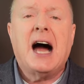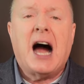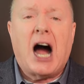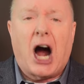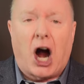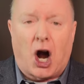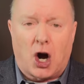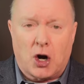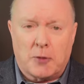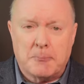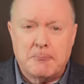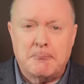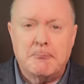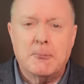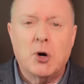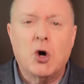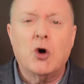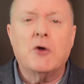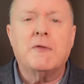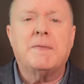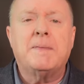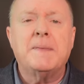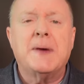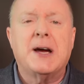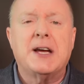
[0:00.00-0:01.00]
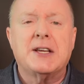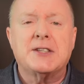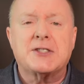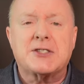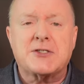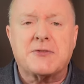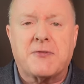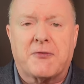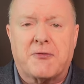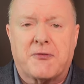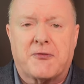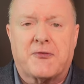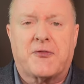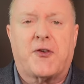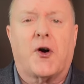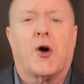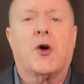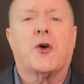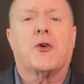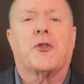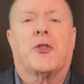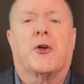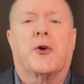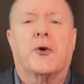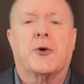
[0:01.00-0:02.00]
our movements
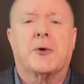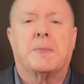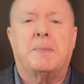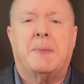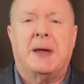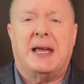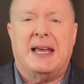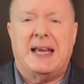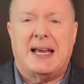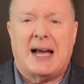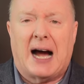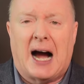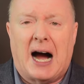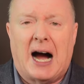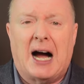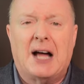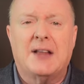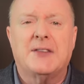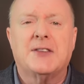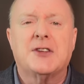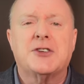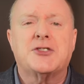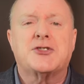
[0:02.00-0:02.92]
furthered beyond